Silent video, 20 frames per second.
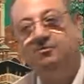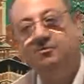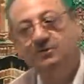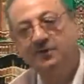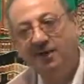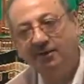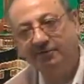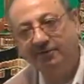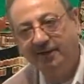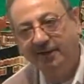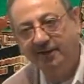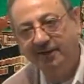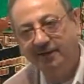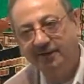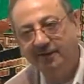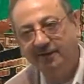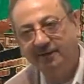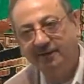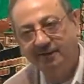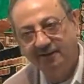ilayhi.
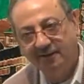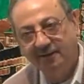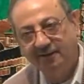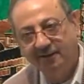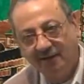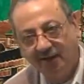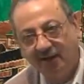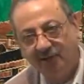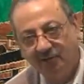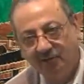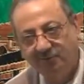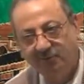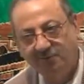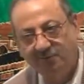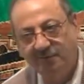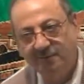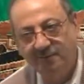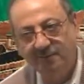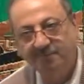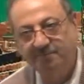Are you with
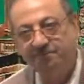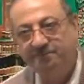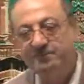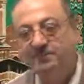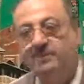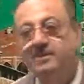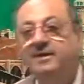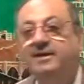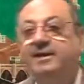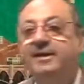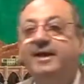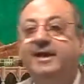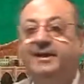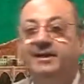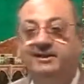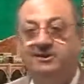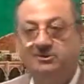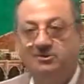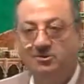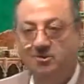me? It
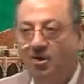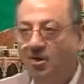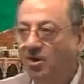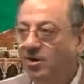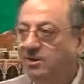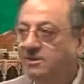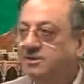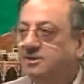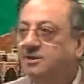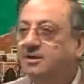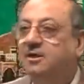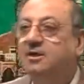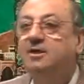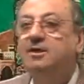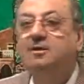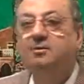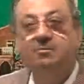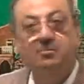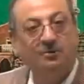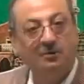is not
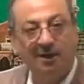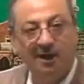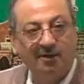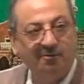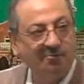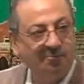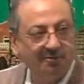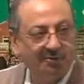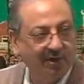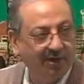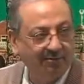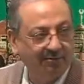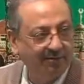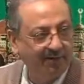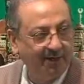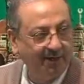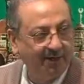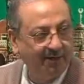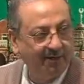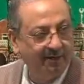mudaf
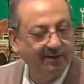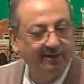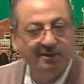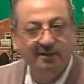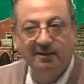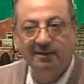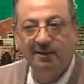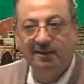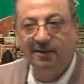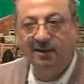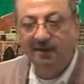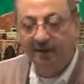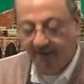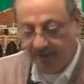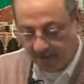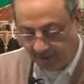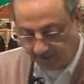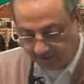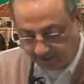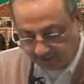ilayhi.
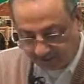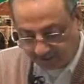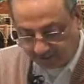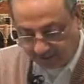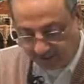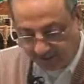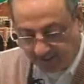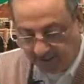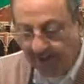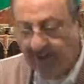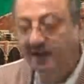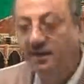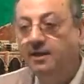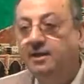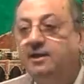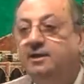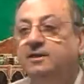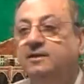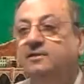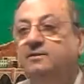If you say
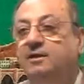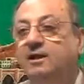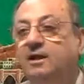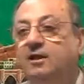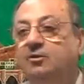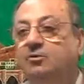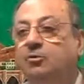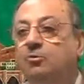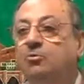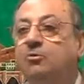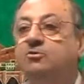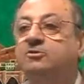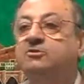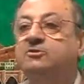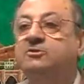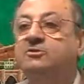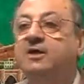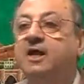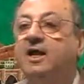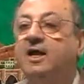
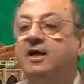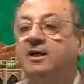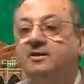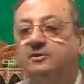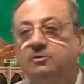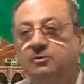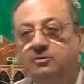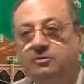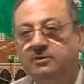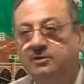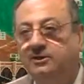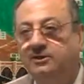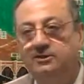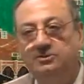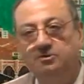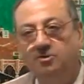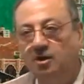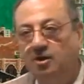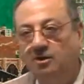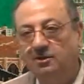tilkumus saatu, it is
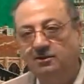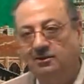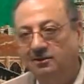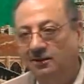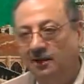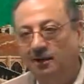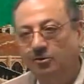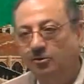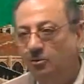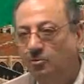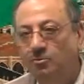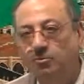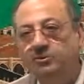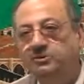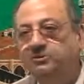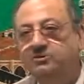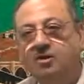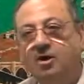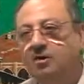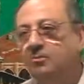not, tilkumu
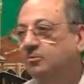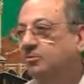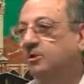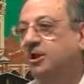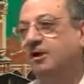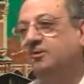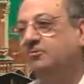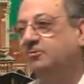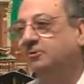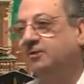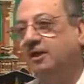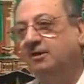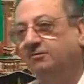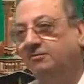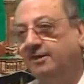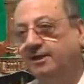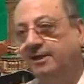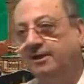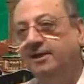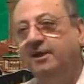is not mudaf
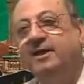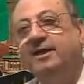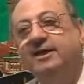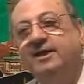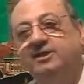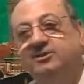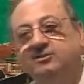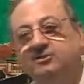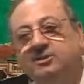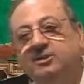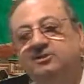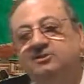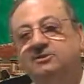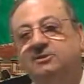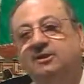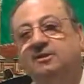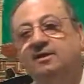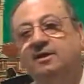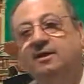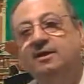ilayhi. It's just
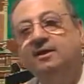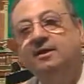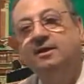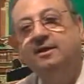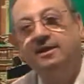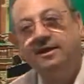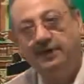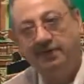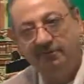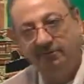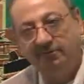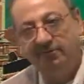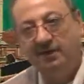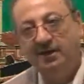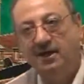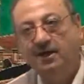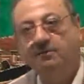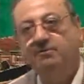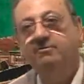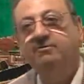a way
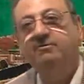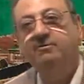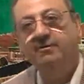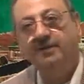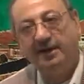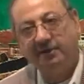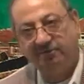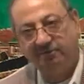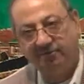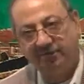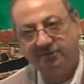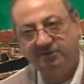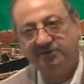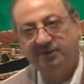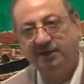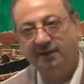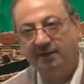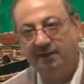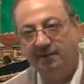of addressing.